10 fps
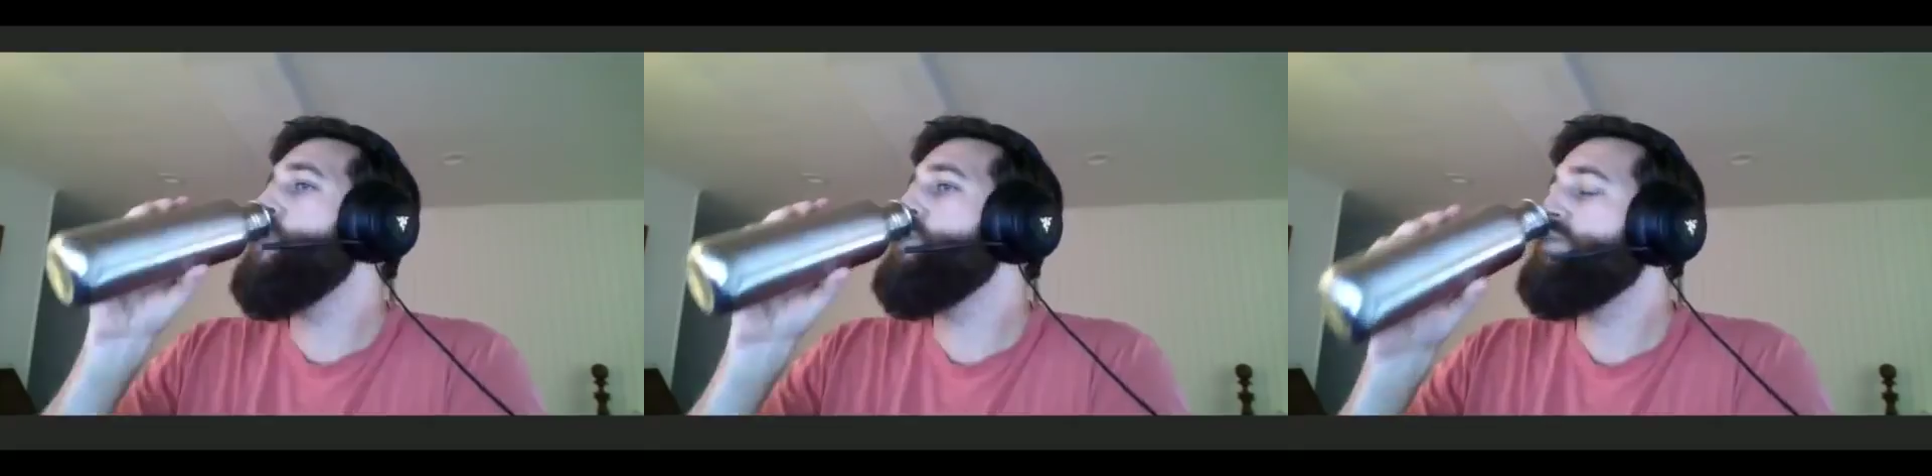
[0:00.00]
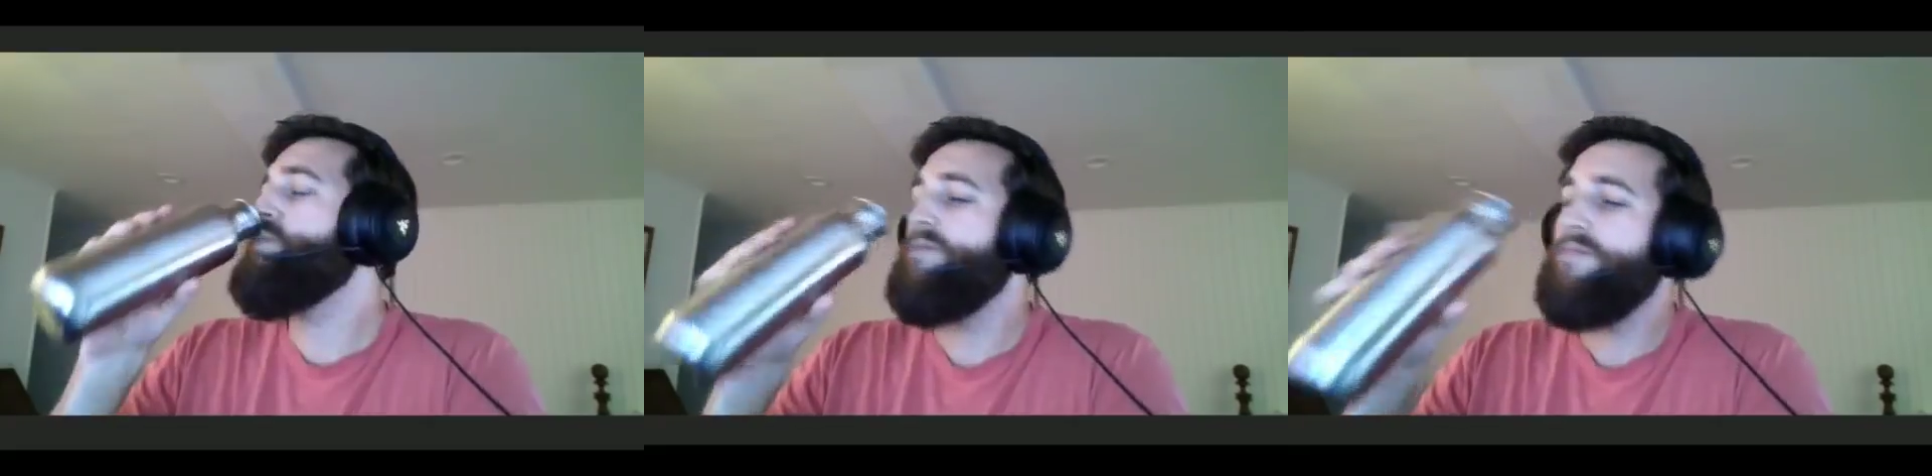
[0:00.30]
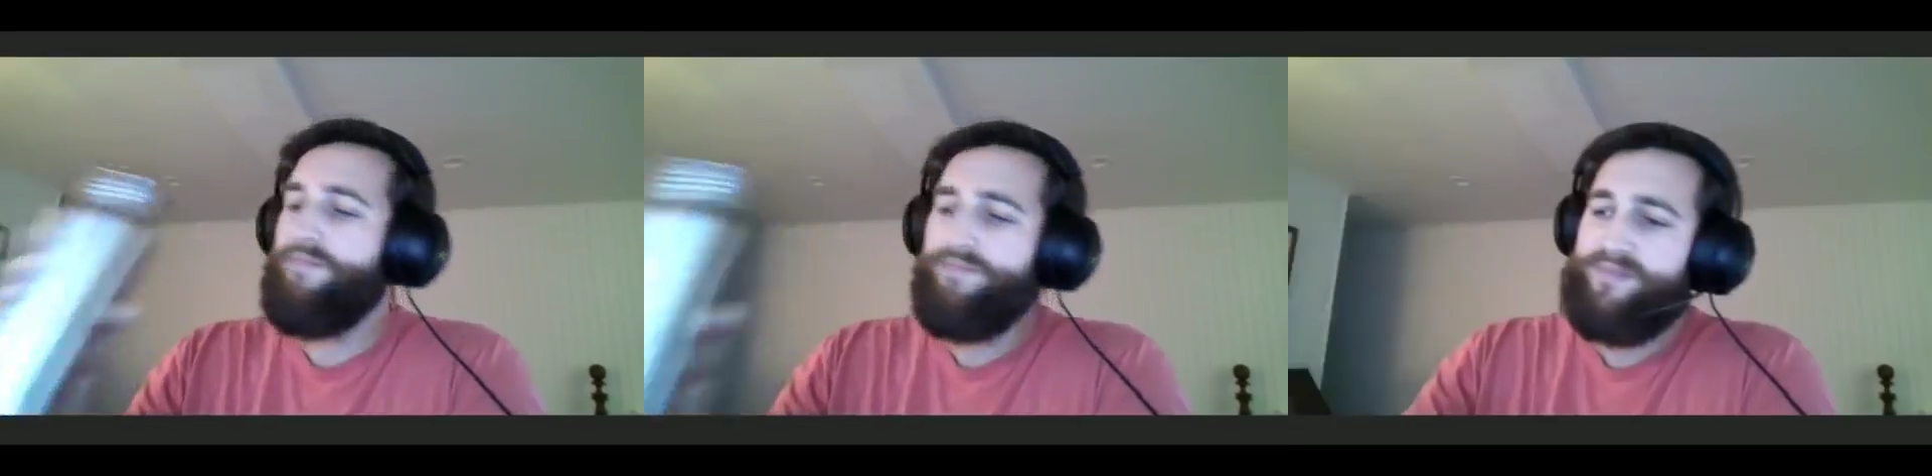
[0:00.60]
A
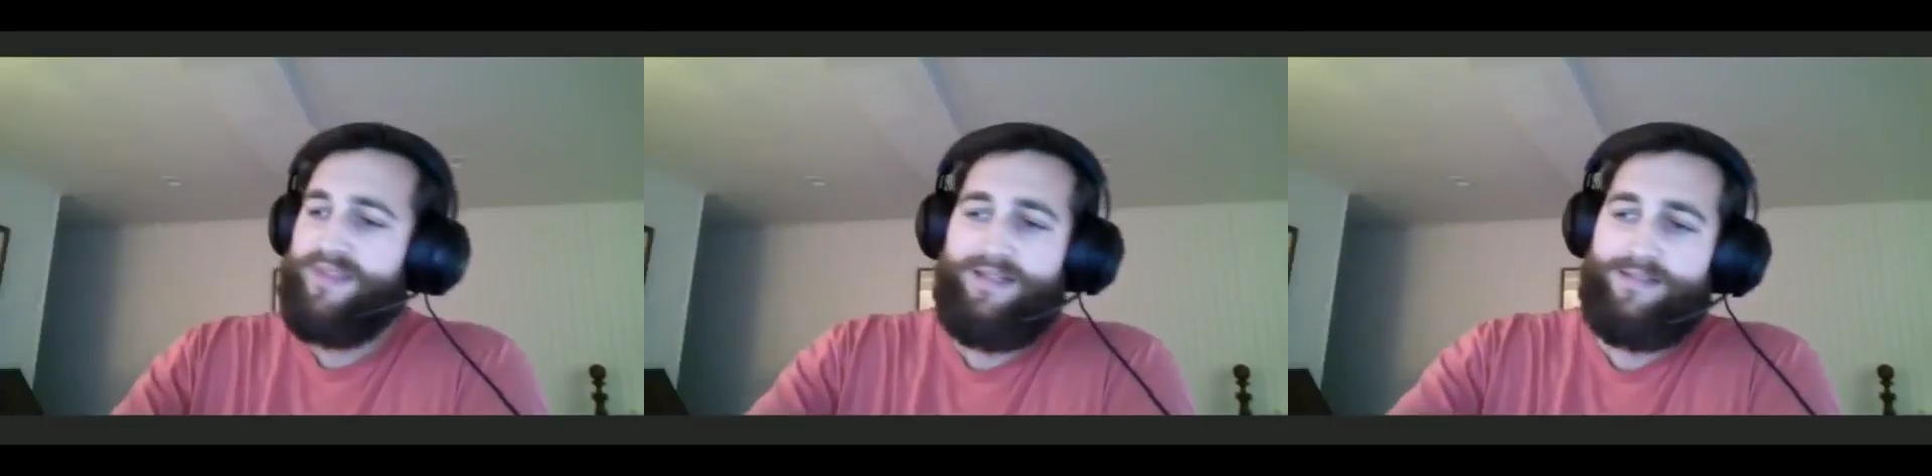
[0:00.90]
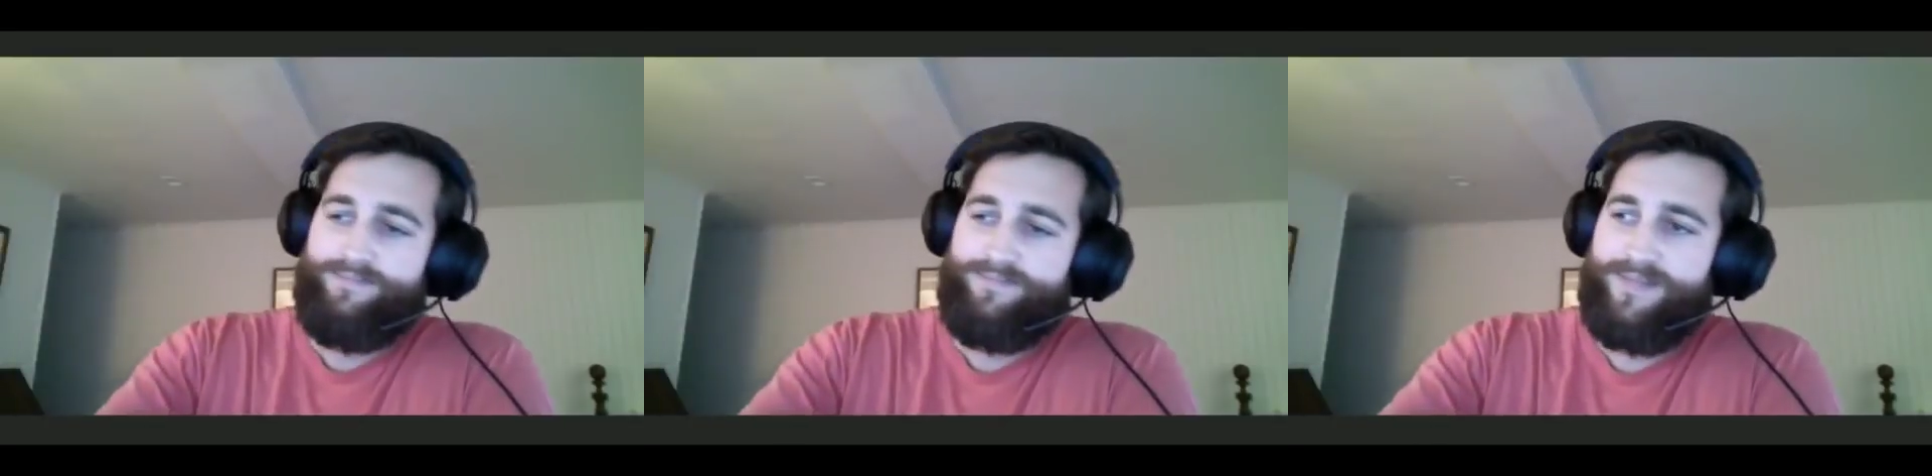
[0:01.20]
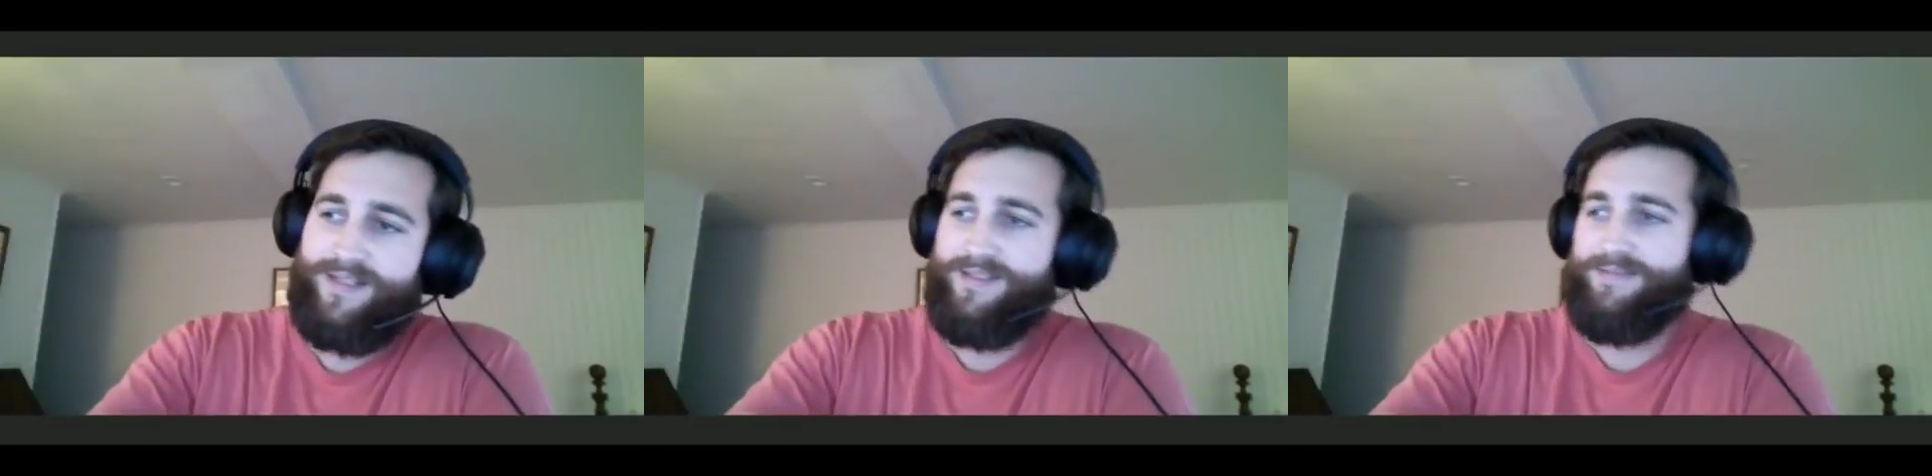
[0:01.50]
time scale, a
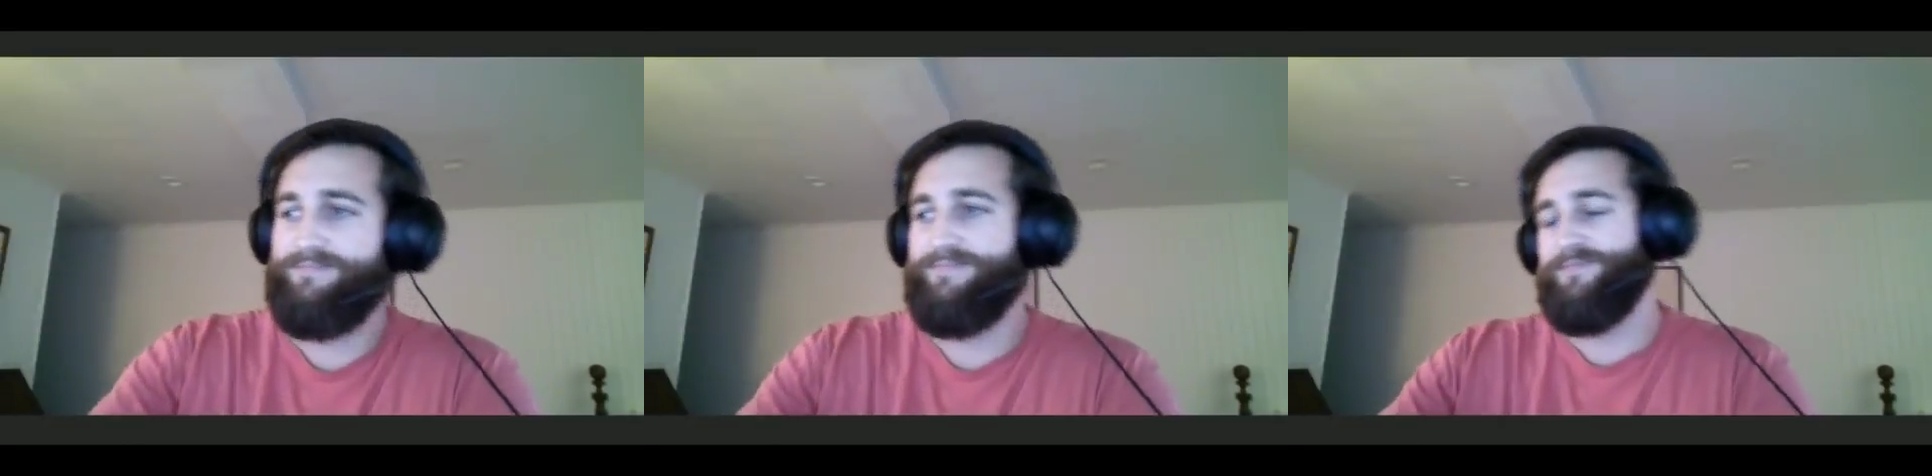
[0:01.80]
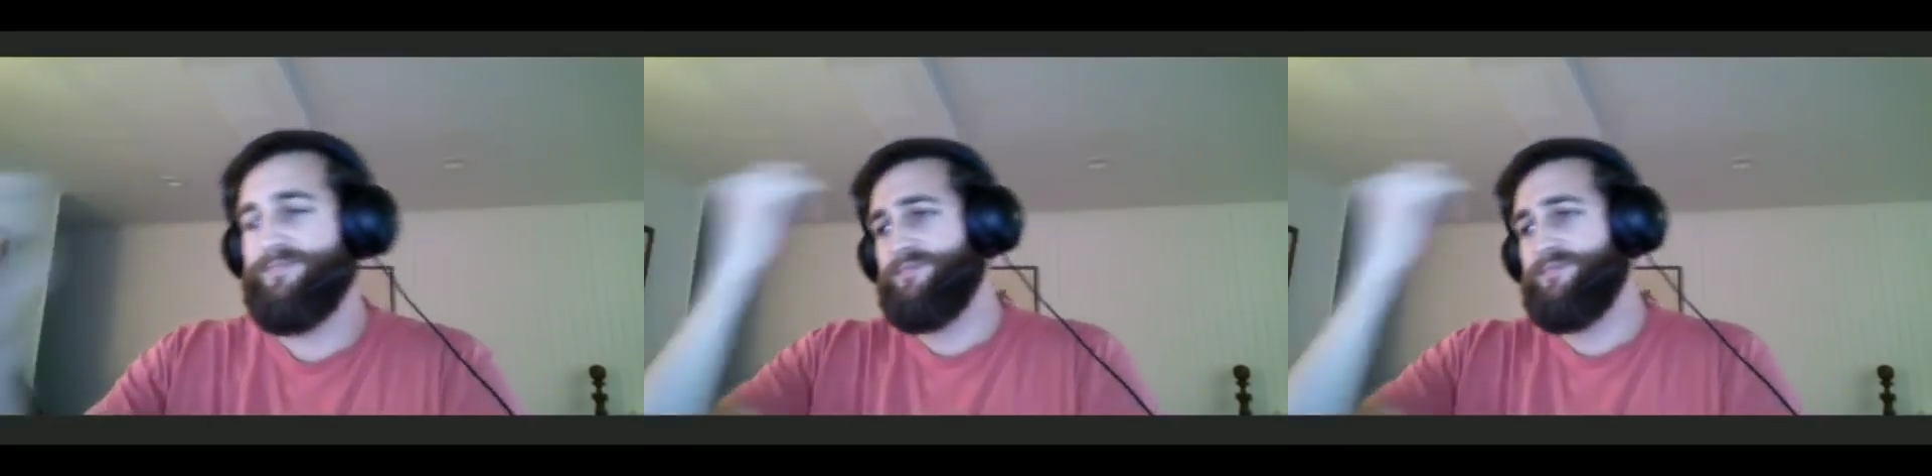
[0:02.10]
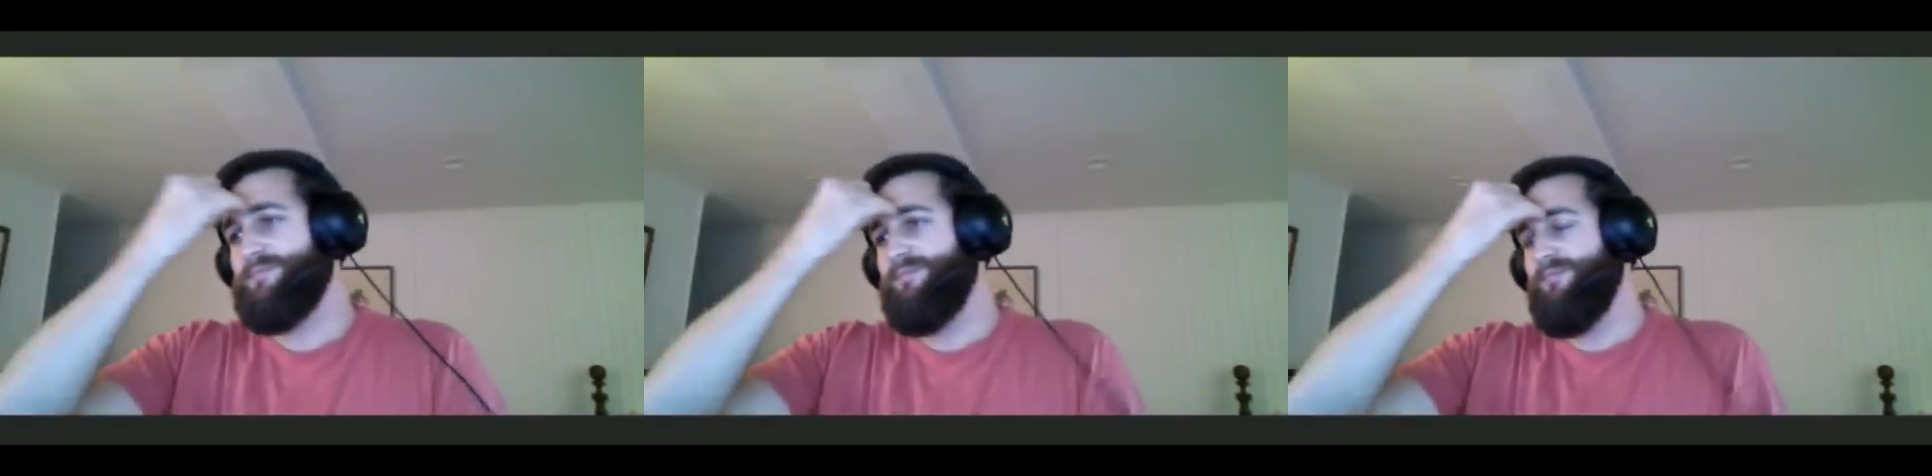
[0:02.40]
month, 2 months, 3
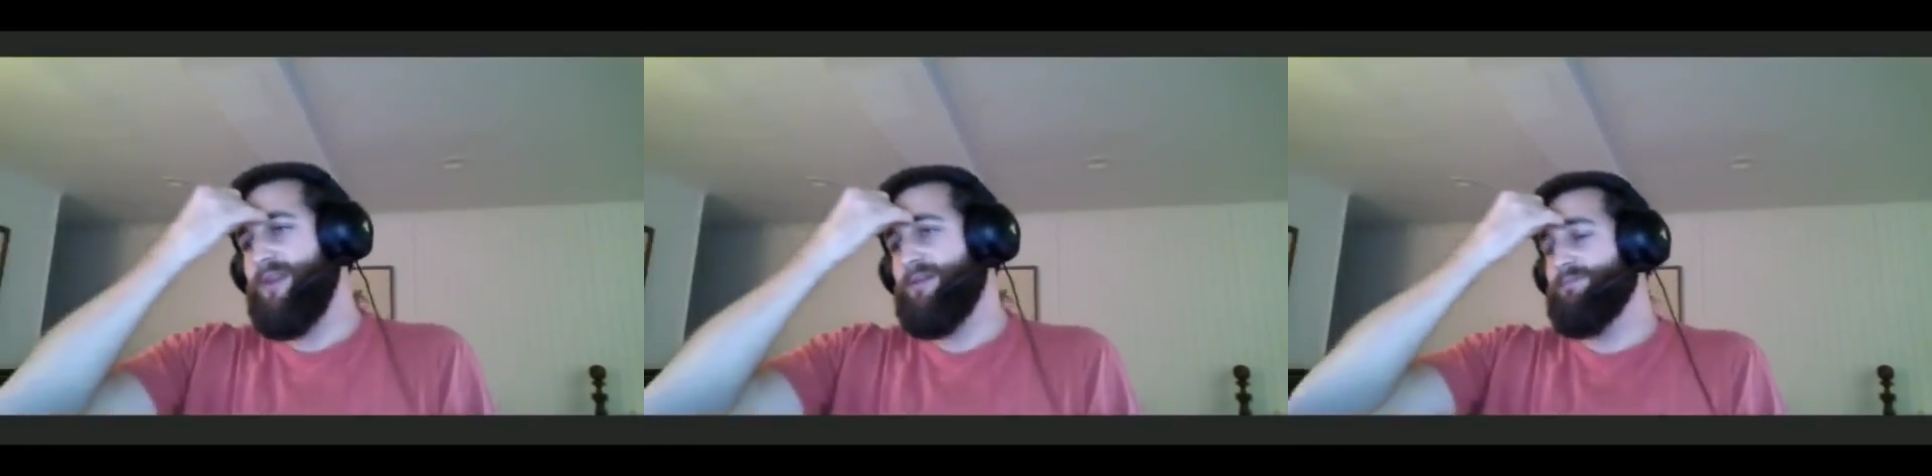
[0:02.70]
months. What do you think?